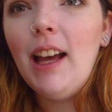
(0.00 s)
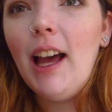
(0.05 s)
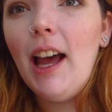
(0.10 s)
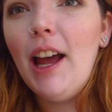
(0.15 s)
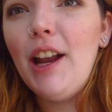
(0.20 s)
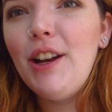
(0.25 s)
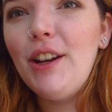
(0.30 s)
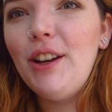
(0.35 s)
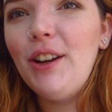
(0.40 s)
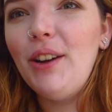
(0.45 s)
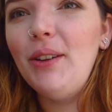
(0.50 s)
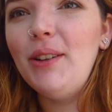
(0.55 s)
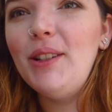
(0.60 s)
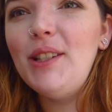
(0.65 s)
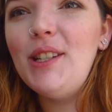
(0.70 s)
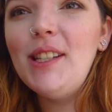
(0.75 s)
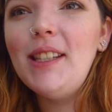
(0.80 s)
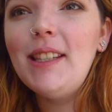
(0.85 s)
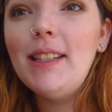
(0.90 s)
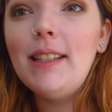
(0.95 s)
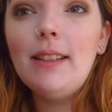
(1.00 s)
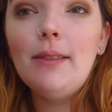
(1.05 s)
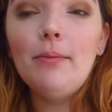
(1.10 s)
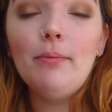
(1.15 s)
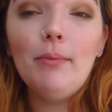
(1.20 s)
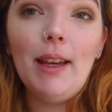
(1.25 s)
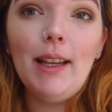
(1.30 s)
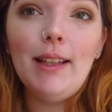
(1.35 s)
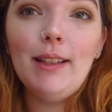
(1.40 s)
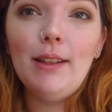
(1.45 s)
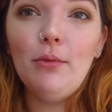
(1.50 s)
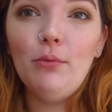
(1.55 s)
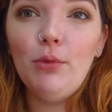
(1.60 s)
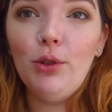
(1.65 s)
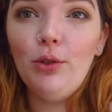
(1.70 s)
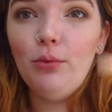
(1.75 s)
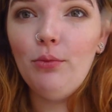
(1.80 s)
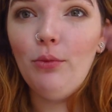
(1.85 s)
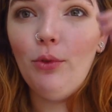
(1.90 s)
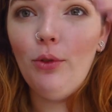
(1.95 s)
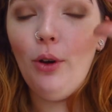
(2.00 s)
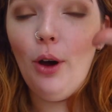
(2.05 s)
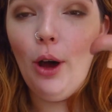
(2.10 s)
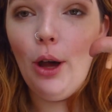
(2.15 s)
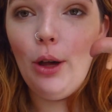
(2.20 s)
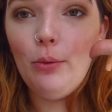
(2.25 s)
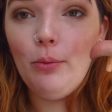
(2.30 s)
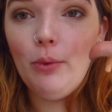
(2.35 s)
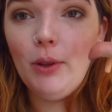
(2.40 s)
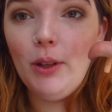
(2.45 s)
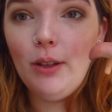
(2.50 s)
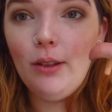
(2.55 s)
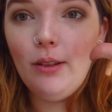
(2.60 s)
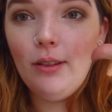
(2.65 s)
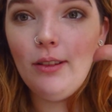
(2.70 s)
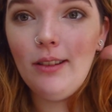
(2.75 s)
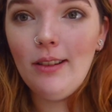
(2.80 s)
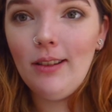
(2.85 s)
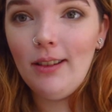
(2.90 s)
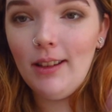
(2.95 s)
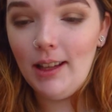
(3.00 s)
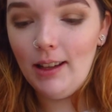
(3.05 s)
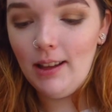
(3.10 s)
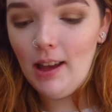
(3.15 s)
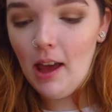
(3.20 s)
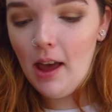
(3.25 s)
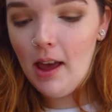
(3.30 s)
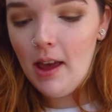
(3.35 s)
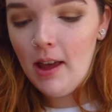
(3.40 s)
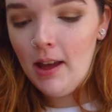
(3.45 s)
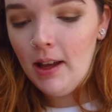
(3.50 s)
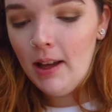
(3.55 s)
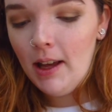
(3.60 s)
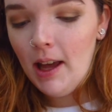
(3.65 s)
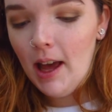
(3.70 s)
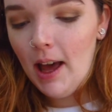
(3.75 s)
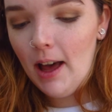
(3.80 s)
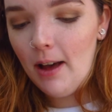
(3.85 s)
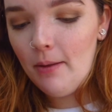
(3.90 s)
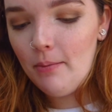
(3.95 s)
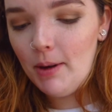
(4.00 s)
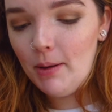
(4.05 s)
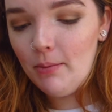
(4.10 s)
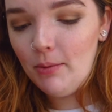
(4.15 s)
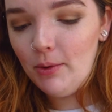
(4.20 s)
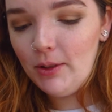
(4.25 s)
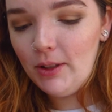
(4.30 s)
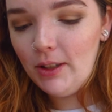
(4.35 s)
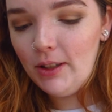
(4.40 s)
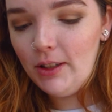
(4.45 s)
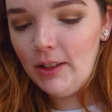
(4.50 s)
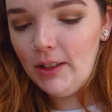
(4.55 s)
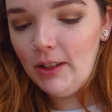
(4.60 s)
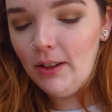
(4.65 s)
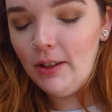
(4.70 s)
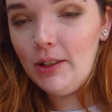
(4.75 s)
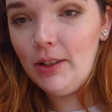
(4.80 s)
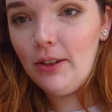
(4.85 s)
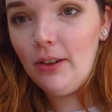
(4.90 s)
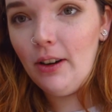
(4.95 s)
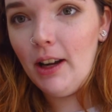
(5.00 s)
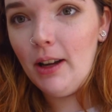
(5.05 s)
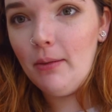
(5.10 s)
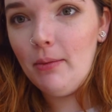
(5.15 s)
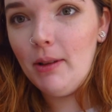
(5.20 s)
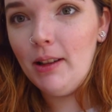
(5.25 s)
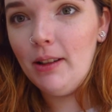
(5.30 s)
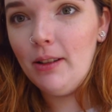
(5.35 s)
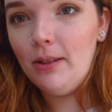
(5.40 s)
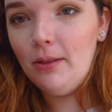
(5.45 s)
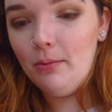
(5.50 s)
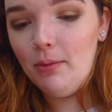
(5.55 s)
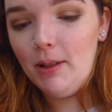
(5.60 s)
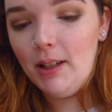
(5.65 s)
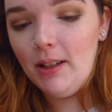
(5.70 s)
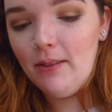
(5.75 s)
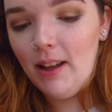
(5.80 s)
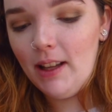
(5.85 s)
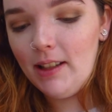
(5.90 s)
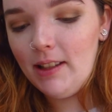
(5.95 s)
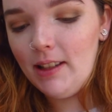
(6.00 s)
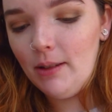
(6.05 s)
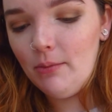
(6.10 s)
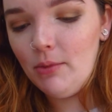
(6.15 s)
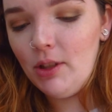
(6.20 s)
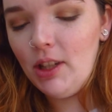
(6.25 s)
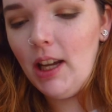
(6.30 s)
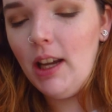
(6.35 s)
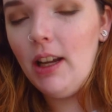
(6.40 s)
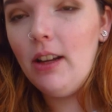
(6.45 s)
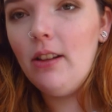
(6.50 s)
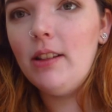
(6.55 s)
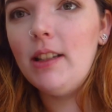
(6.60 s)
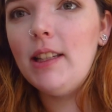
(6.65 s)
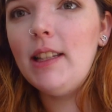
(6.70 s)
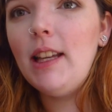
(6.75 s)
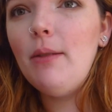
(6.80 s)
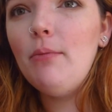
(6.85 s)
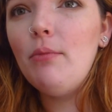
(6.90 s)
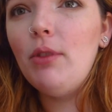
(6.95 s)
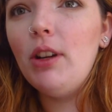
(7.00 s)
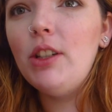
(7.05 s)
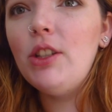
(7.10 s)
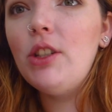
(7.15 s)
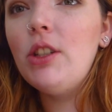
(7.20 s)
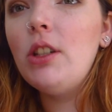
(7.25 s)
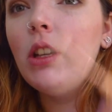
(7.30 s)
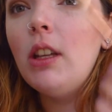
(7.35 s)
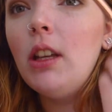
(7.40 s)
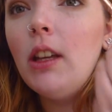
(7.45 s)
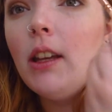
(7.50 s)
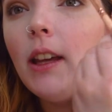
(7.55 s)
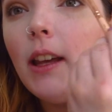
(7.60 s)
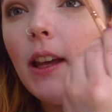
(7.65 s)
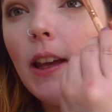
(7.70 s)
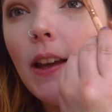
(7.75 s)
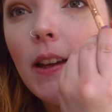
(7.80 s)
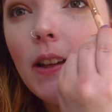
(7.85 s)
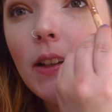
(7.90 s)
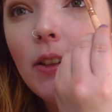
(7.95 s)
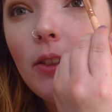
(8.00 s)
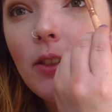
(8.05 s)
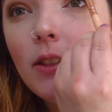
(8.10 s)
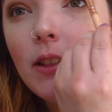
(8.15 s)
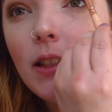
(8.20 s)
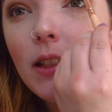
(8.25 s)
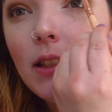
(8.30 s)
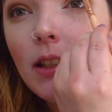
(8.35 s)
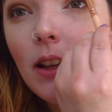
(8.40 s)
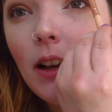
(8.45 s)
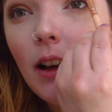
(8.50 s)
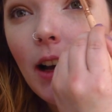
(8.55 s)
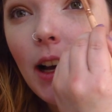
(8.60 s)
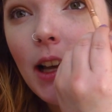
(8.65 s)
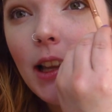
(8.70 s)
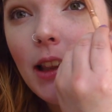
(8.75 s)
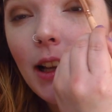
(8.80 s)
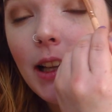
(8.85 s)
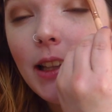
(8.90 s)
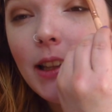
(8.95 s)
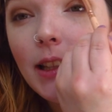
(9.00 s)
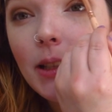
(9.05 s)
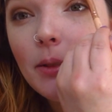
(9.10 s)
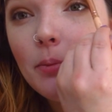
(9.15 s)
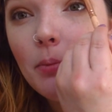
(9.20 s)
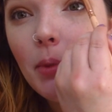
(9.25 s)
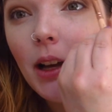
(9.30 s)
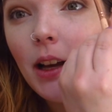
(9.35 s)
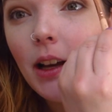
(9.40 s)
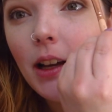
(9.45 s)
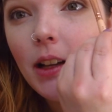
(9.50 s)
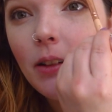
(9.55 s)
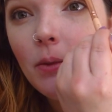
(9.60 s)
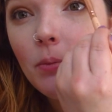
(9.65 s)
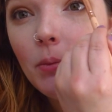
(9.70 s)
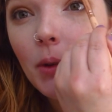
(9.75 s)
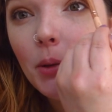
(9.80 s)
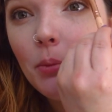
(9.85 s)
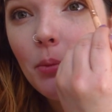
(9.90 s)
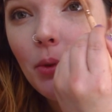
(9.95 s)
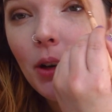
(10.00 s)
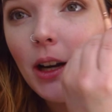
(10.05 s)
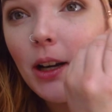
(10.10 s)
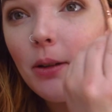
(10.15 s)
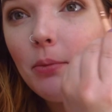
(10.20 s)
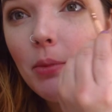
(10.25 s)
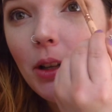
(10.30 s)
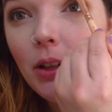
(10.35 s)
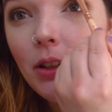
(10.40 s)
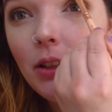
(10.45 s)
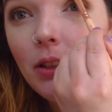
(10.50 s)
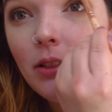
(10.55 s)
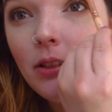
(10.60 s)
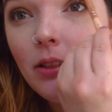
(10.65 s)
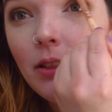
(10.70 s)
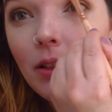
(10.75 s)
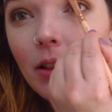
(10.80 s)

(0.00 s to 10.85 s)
I don't know, it just makes them look more open. But I'm also just going to grab a little bit of that same shade on the same brush and use it to highlight this part of my brow bone,